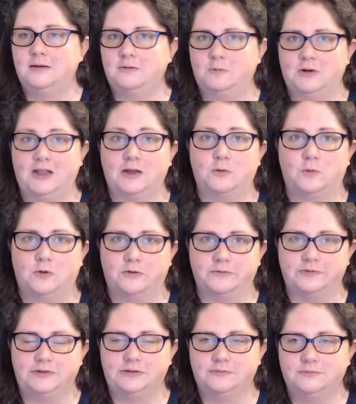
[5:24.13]
We're like
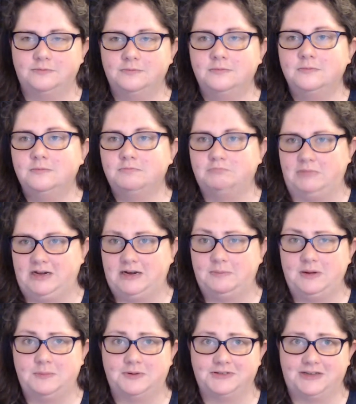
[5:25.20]
wolves. Meeting
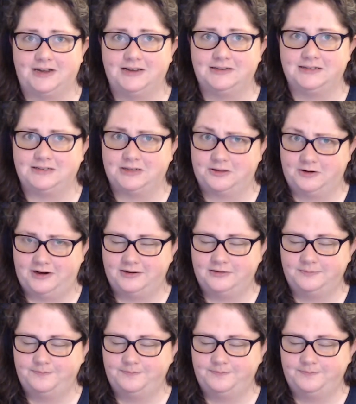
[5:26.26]
people's eyes is a threat.